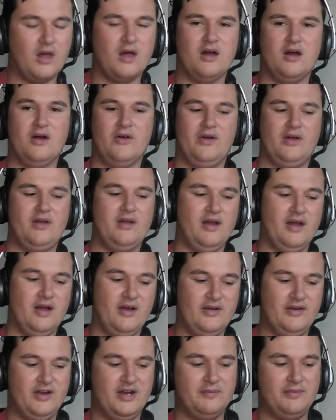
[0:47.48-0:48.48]
Oh, okay.
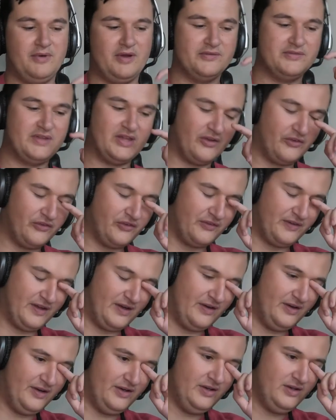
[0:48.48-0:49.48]
Are you going to put your nettles in
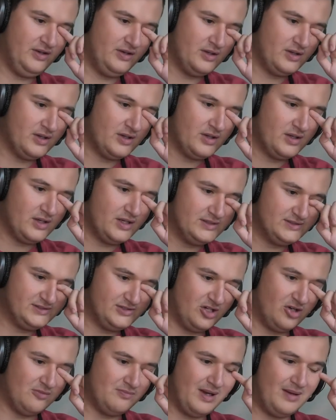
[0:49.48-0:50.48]
there, are you? Is
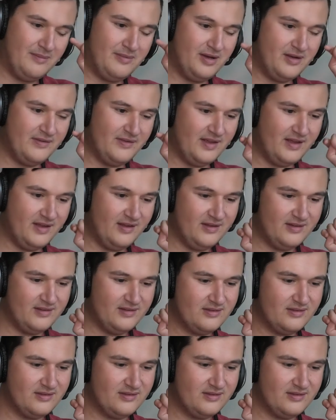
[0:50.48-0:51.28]
there a baby in there?